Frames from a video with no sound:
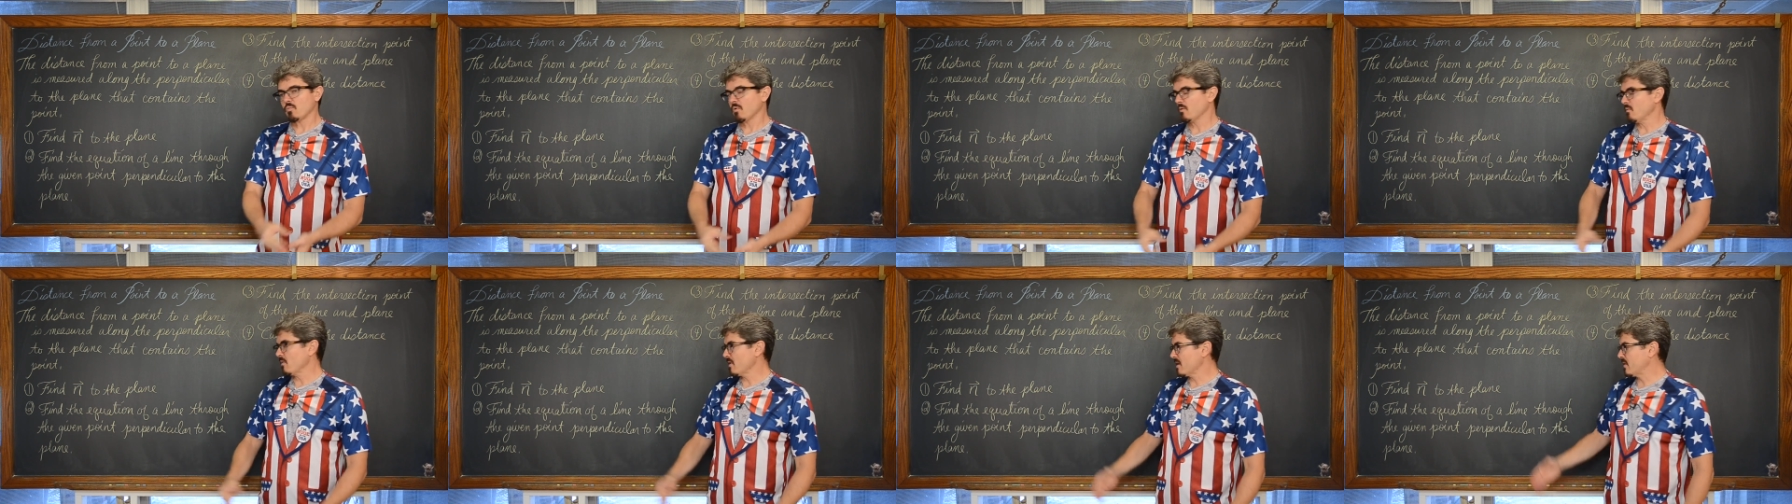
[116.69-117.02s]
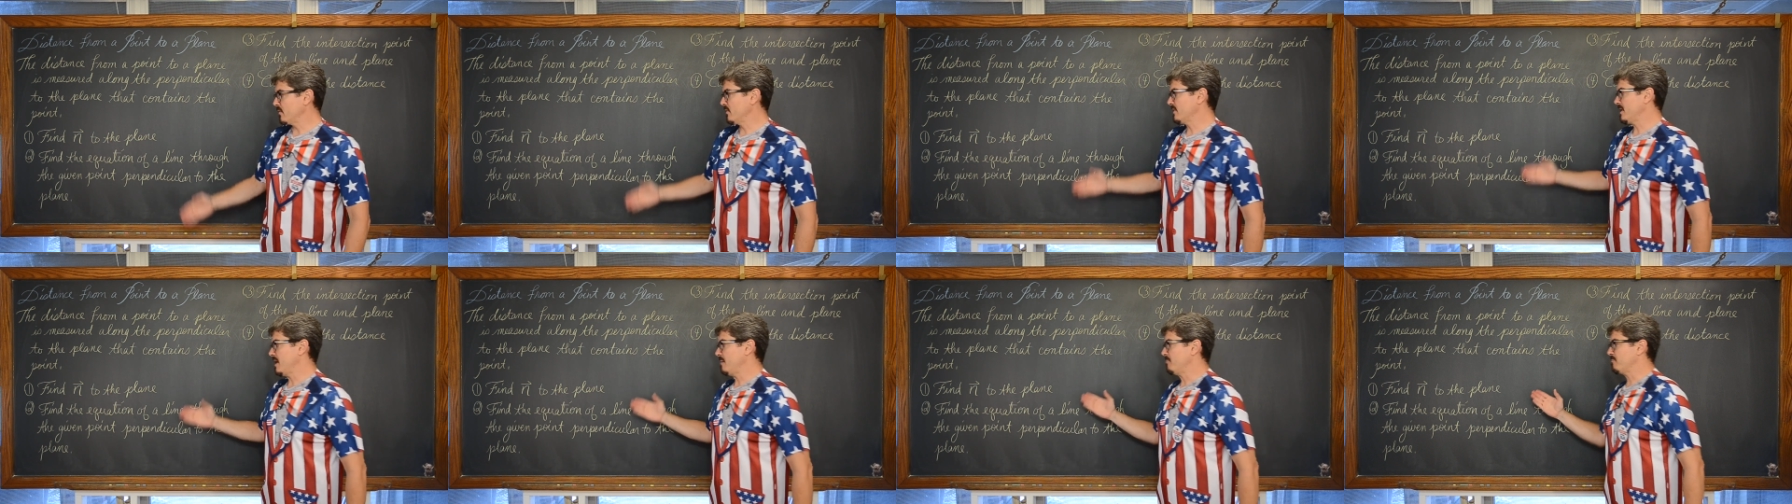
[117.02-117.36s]
We're
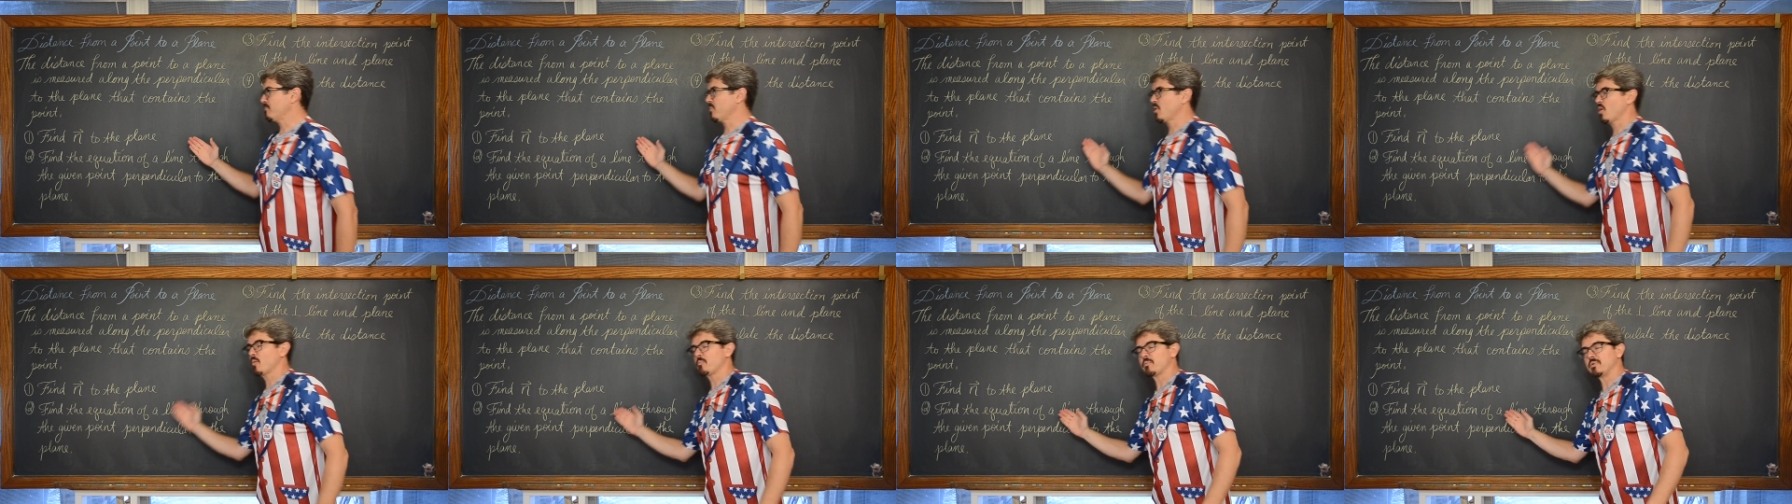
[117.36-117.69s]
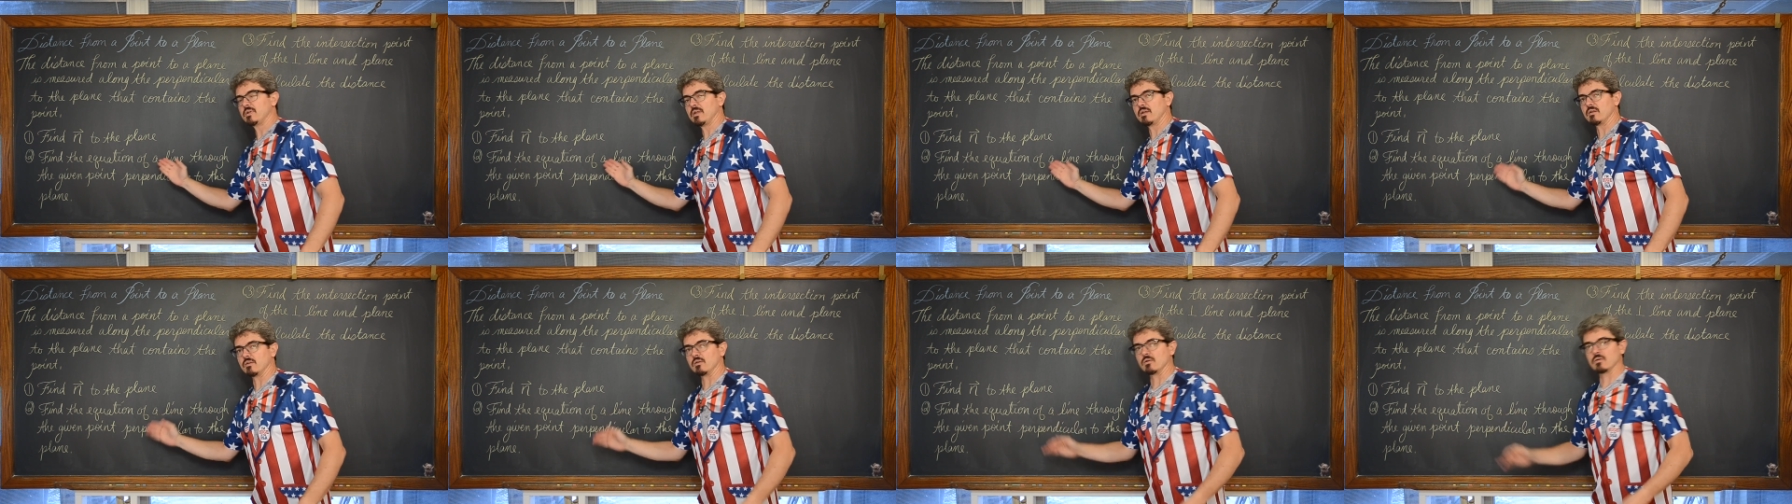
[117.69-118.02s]
working with a
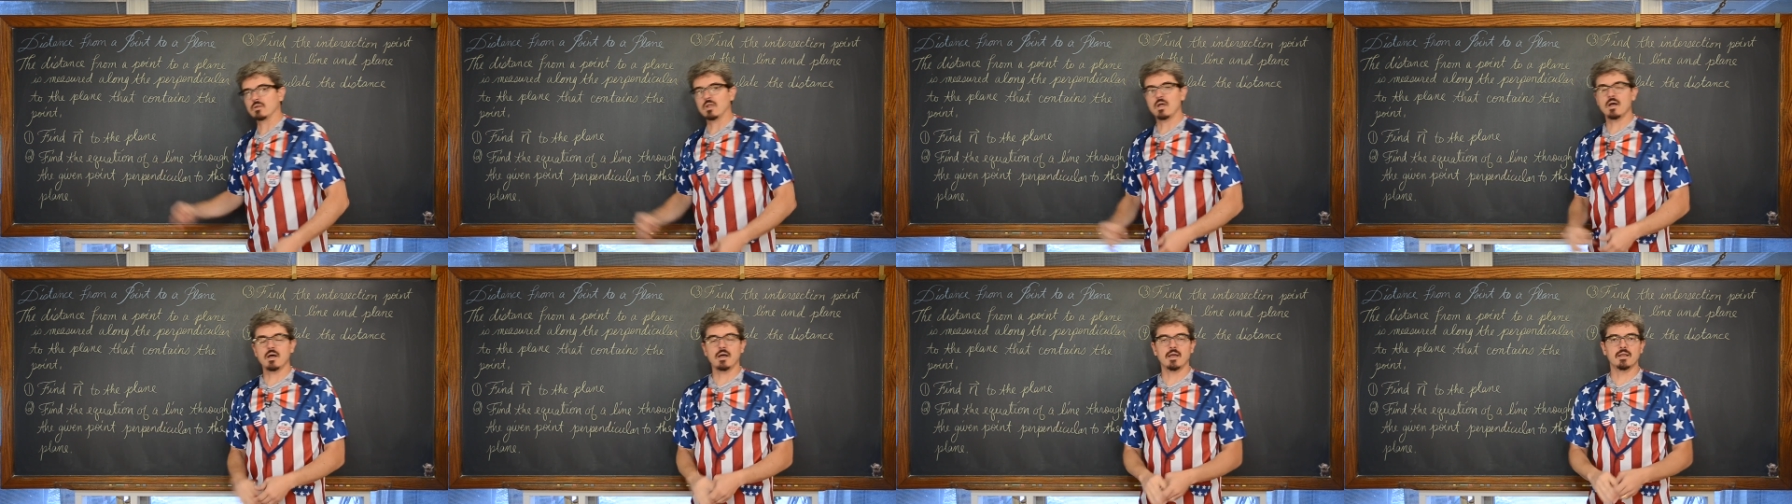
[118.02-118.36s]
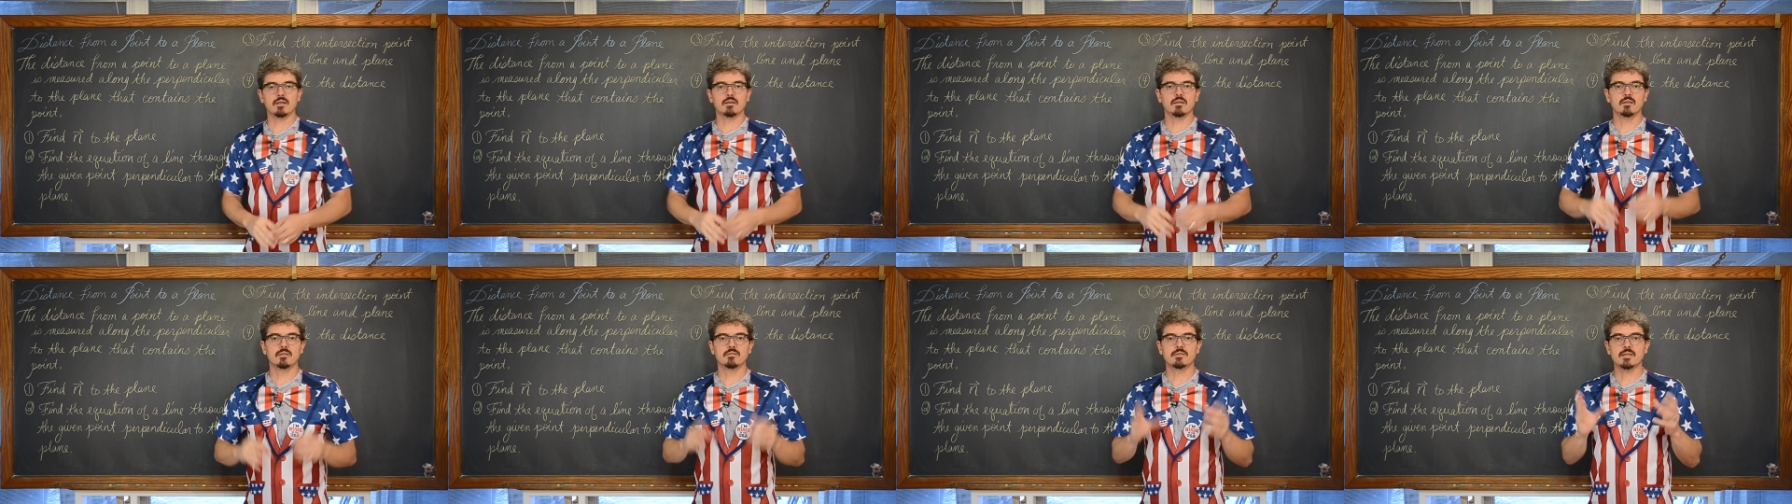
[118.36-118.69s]
perpendicular
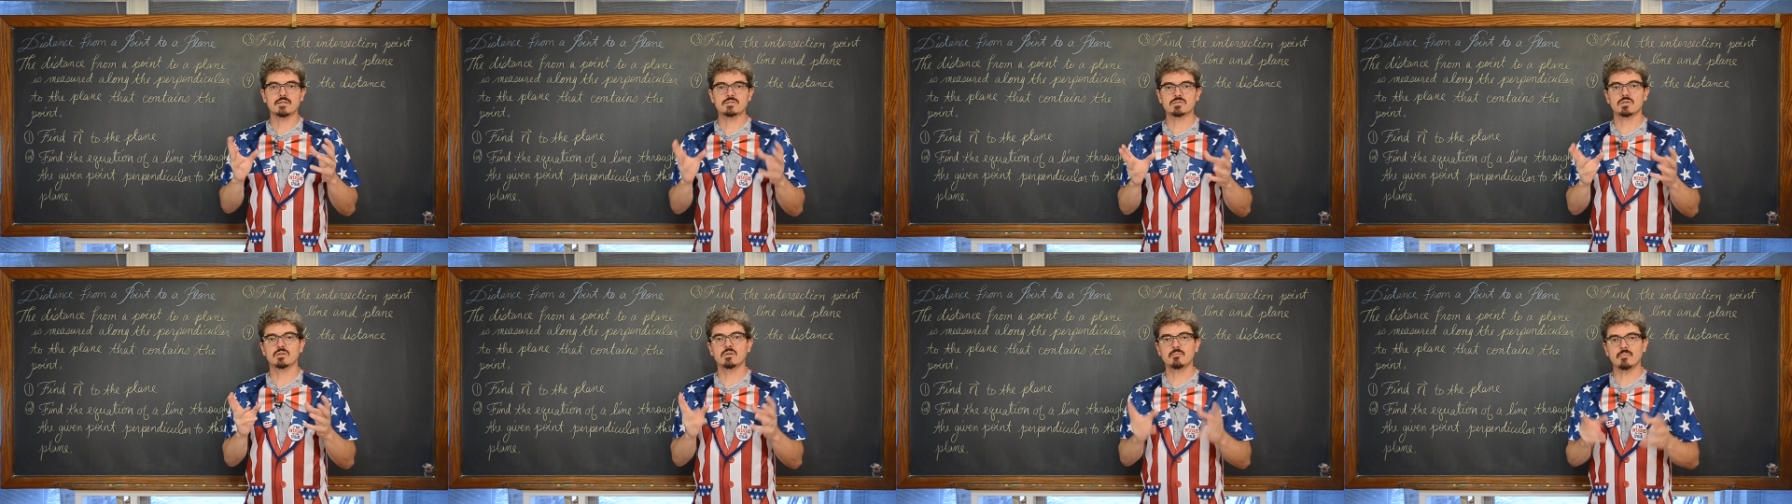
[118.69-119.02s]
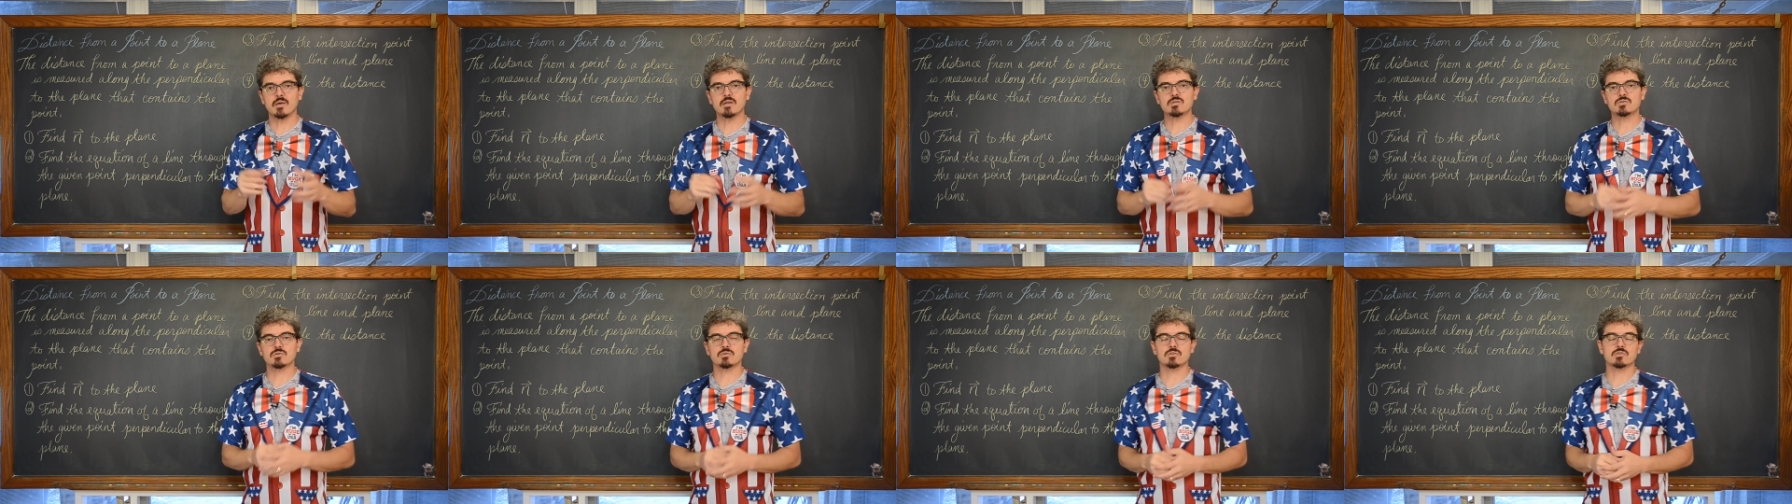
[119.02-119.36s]
line that's going to
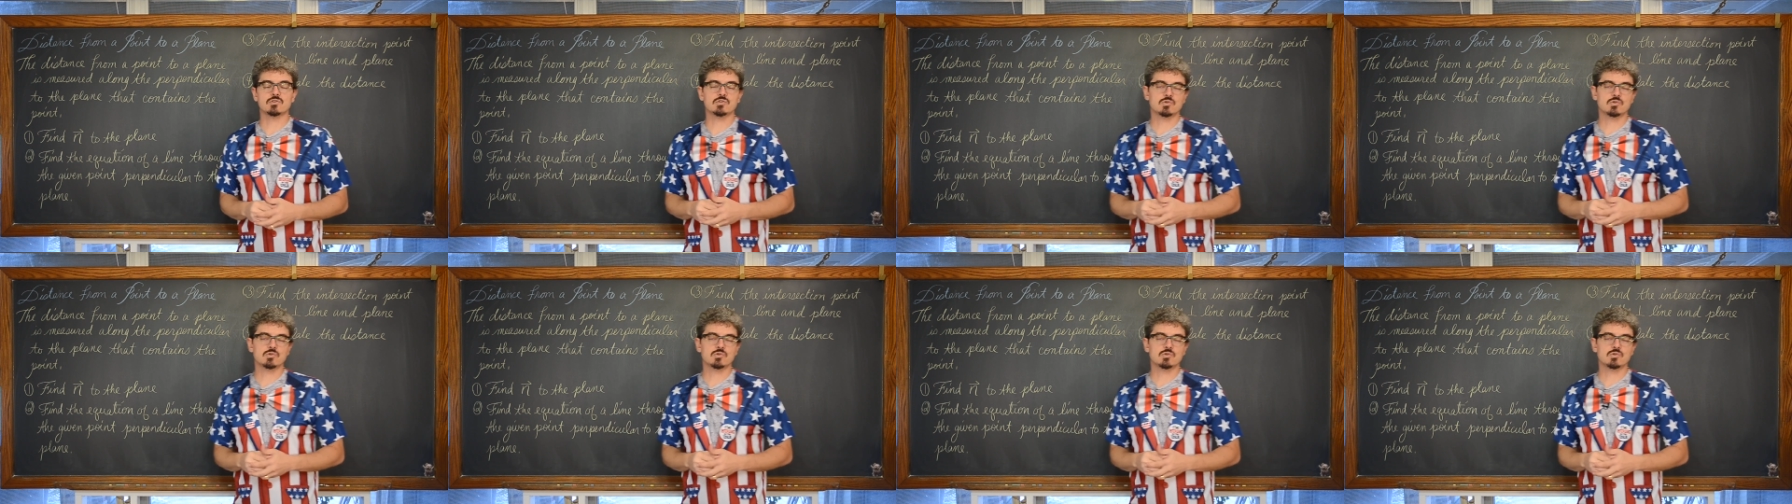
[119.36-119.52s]
measure the